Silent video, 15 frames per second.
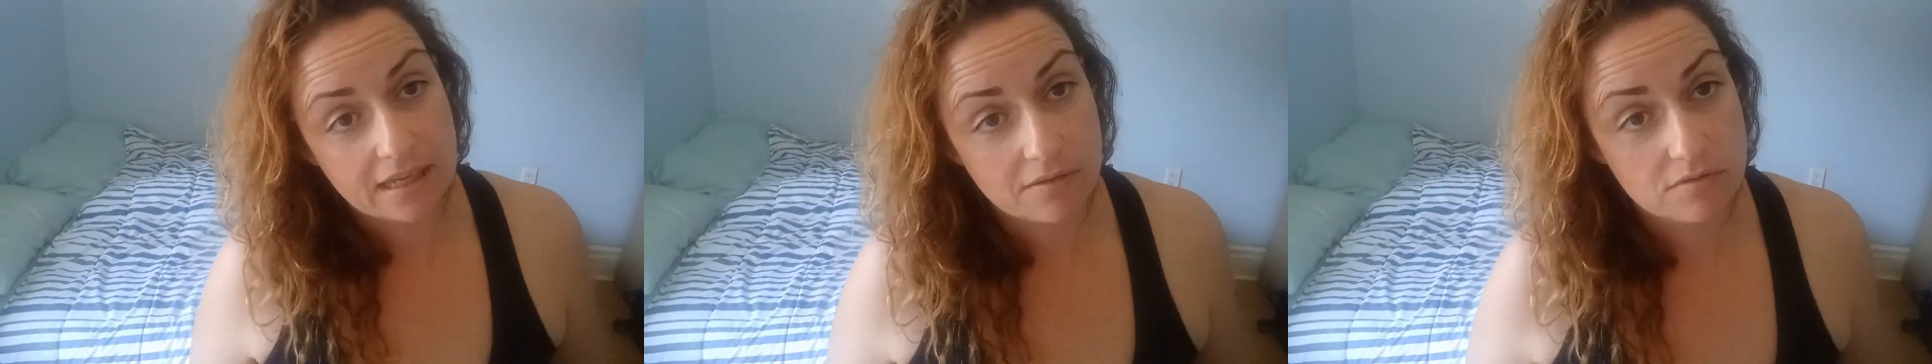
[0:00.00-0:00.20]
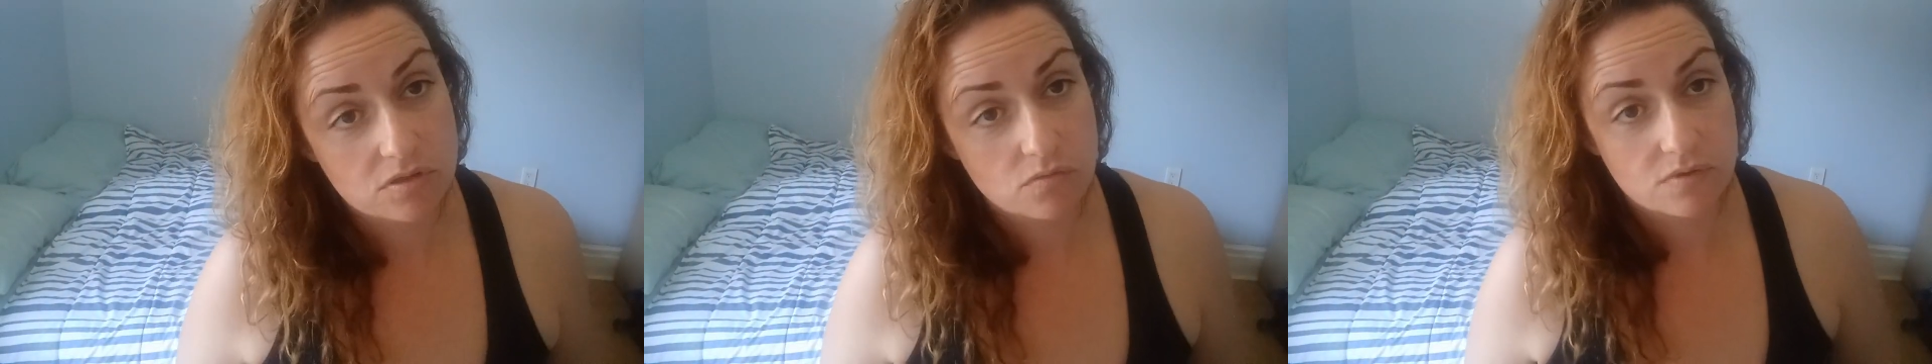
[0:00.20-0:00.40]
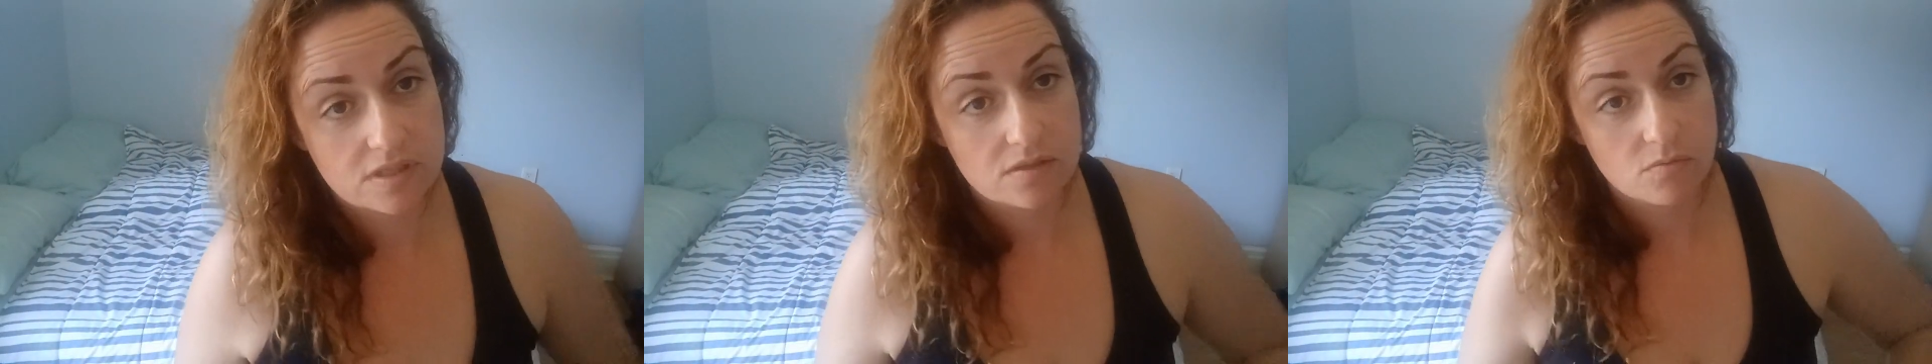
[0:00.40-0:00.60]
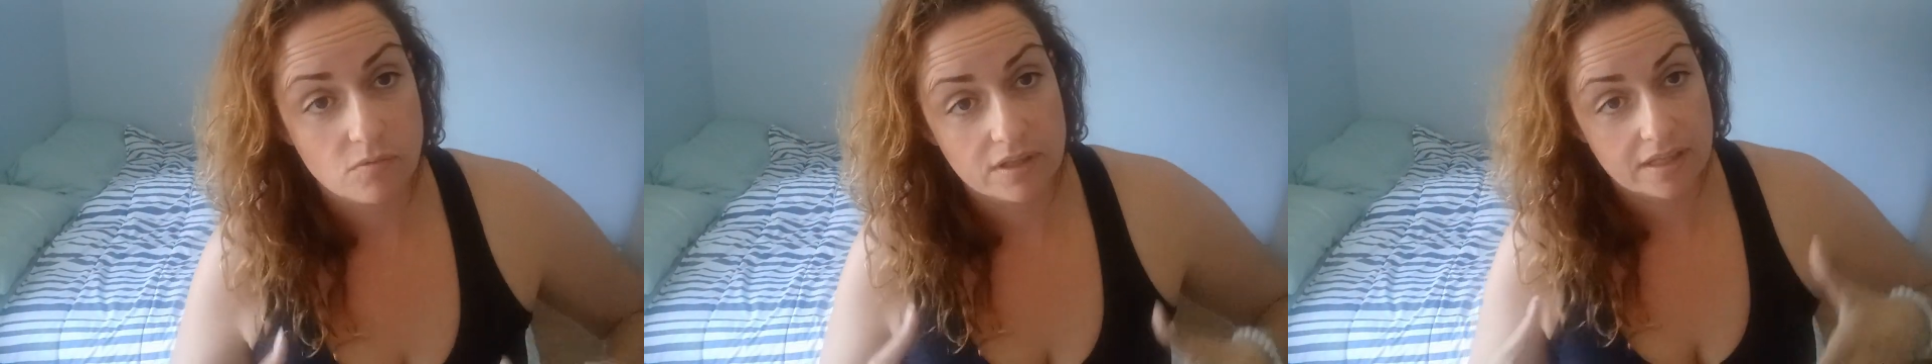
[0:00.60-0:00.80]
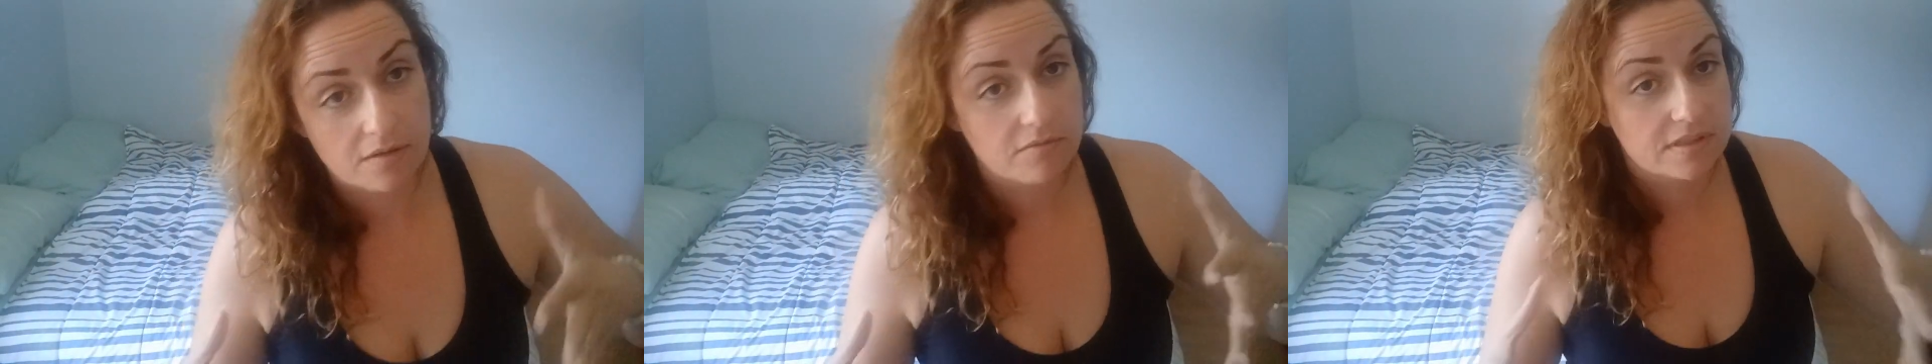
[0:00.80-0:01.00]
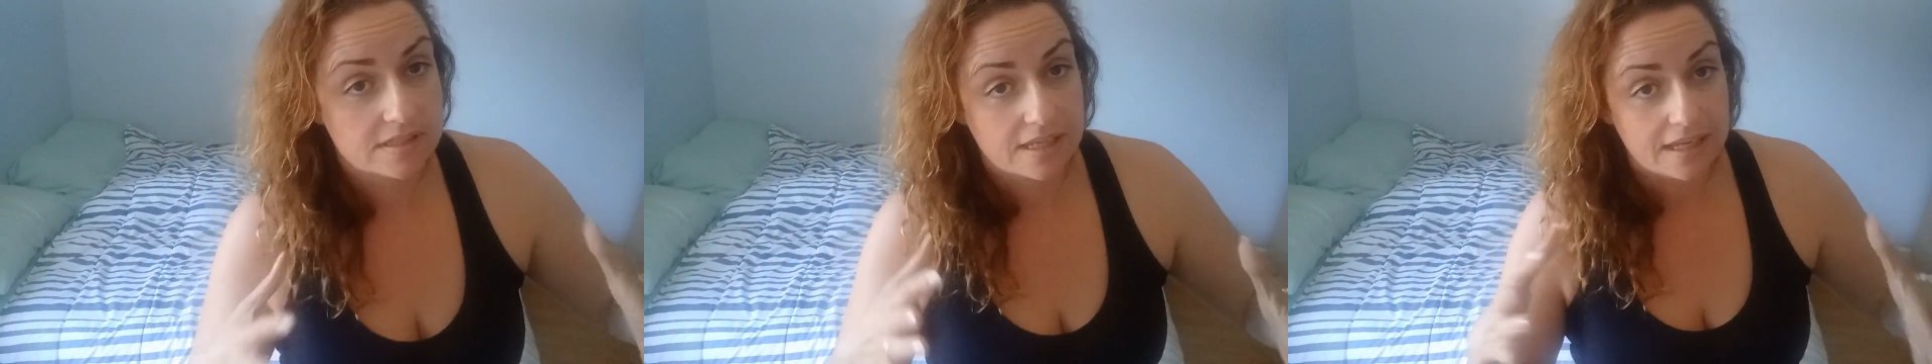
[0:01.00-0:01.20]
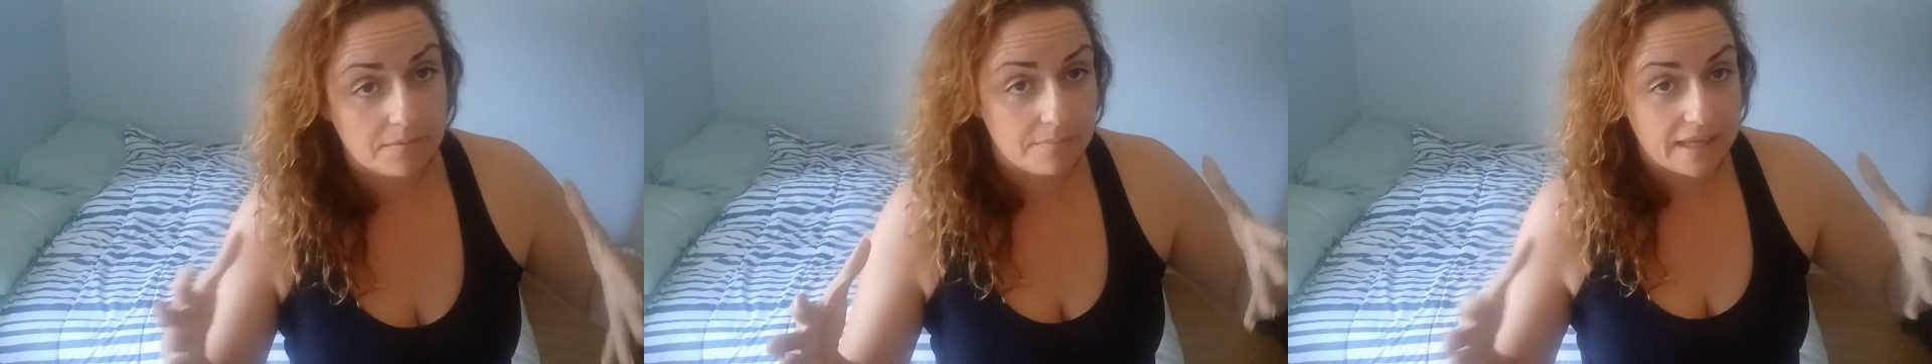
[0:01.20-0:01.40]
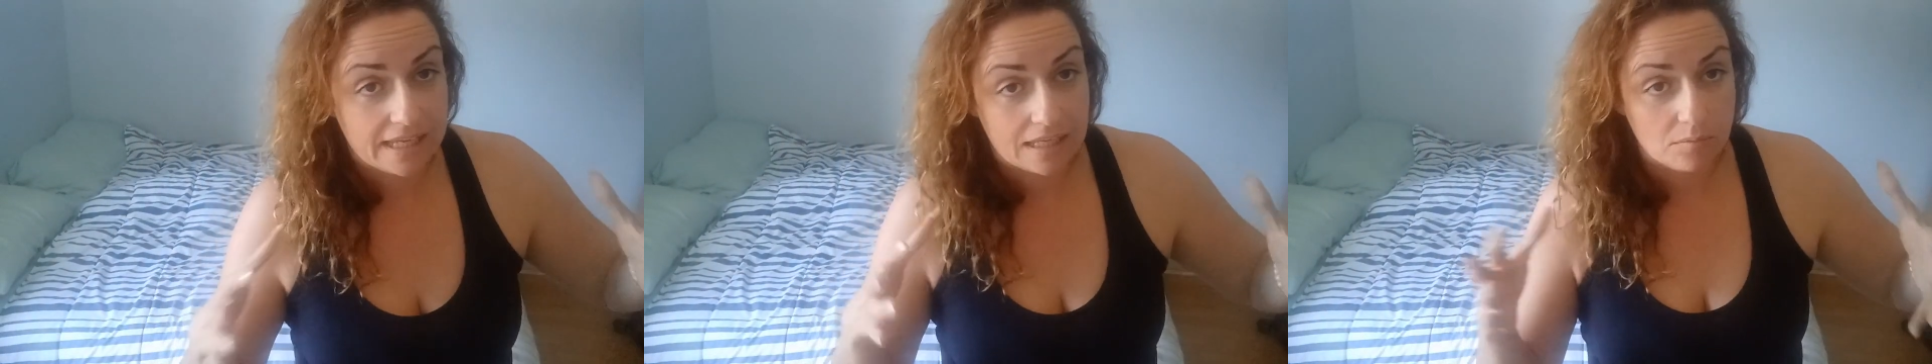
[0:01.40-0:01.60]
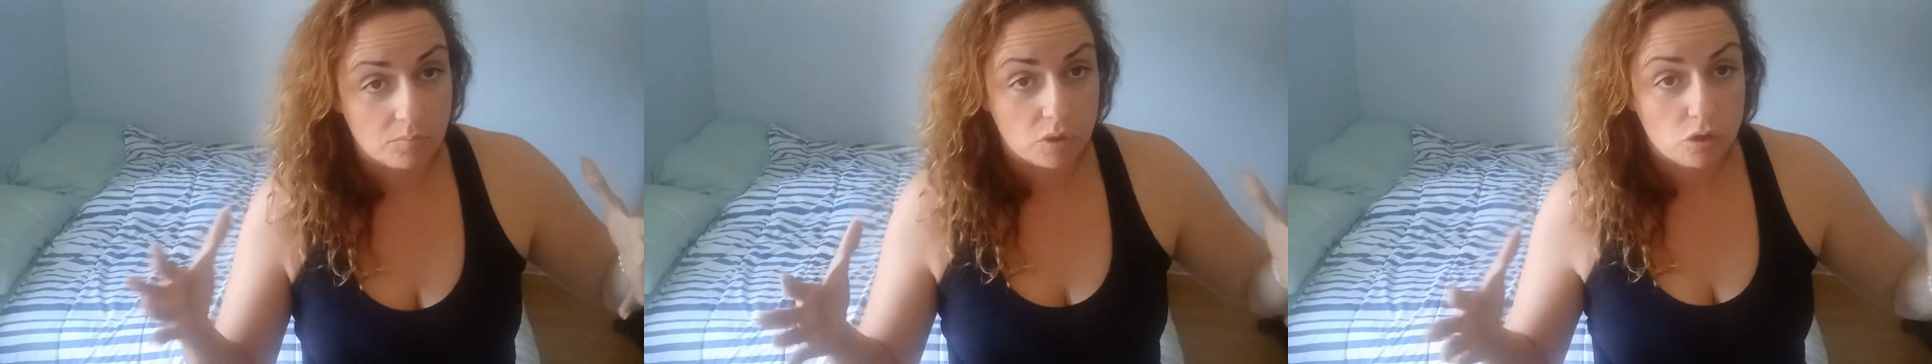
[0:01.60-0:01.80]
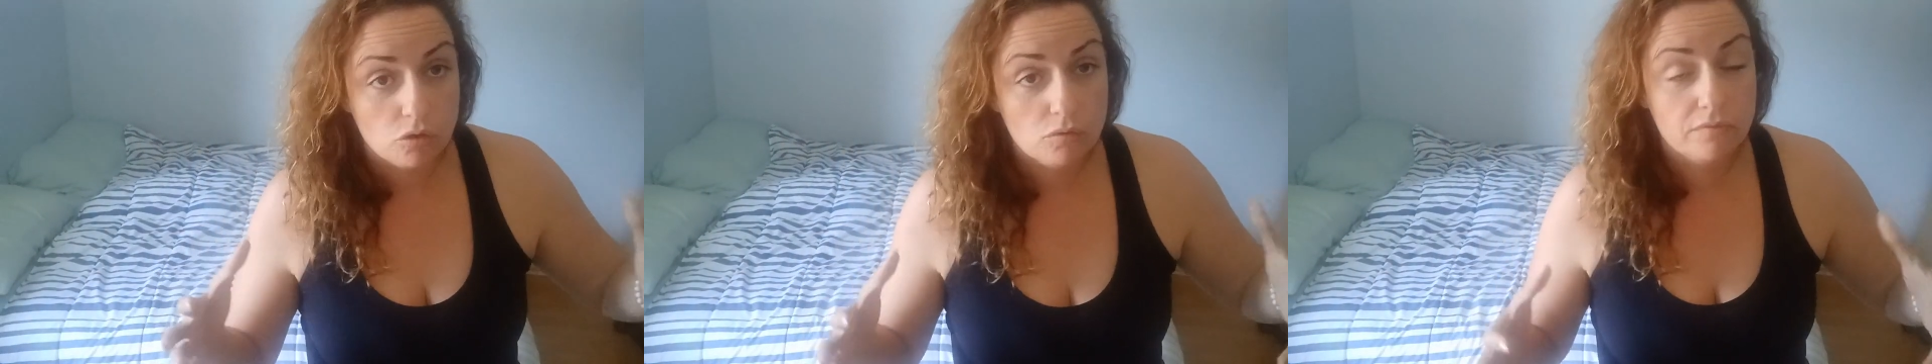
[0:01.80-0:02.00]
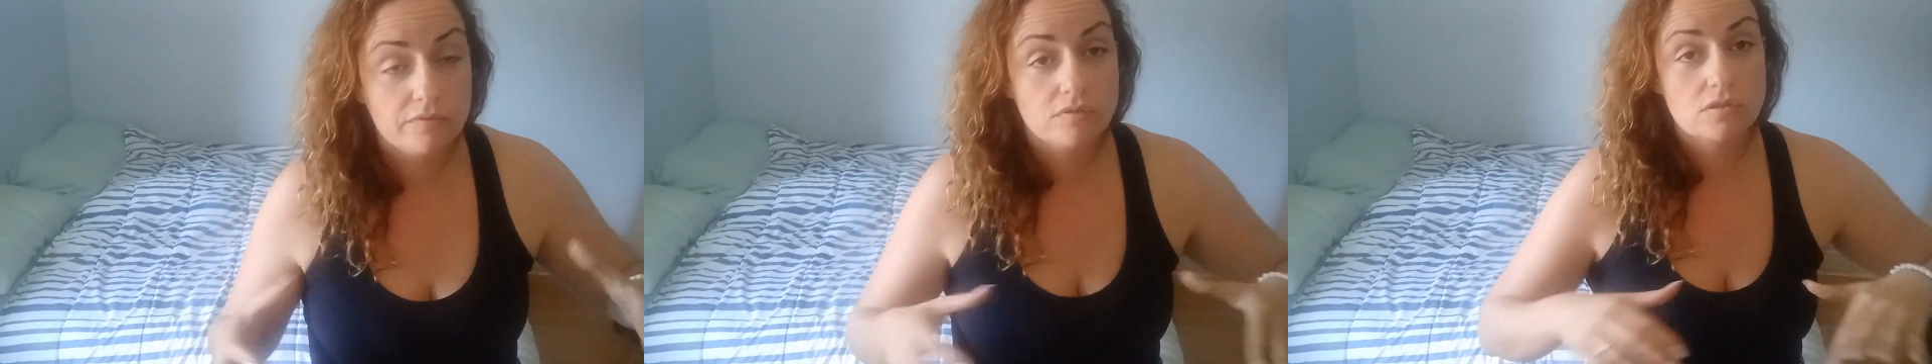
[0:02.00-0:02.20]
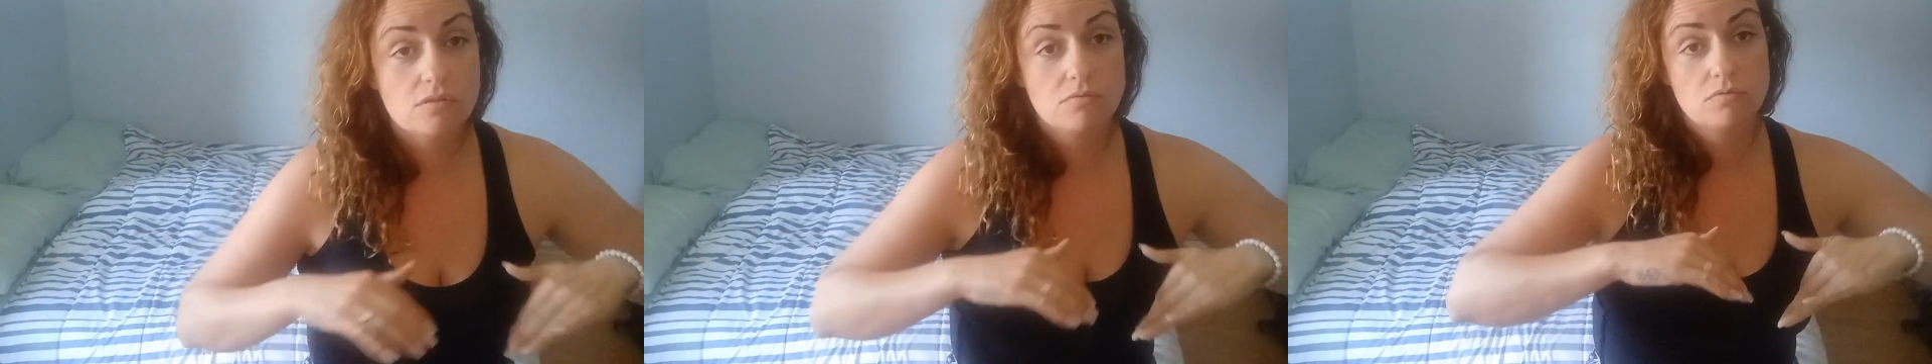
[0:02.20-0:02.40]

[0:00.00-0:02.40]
I was always the one that was, like, making maneuvers.